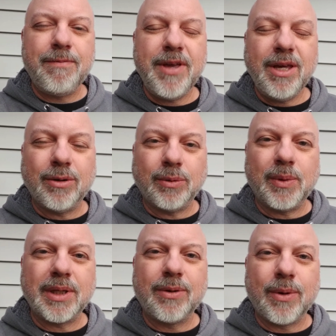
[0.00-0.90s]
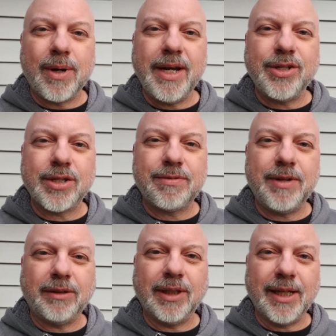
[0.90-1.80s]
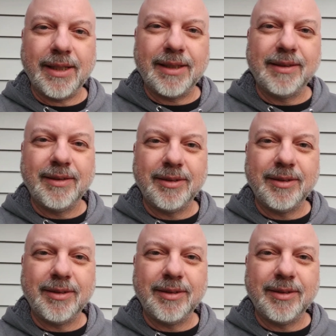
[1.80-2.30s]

Feel what courageous felt like.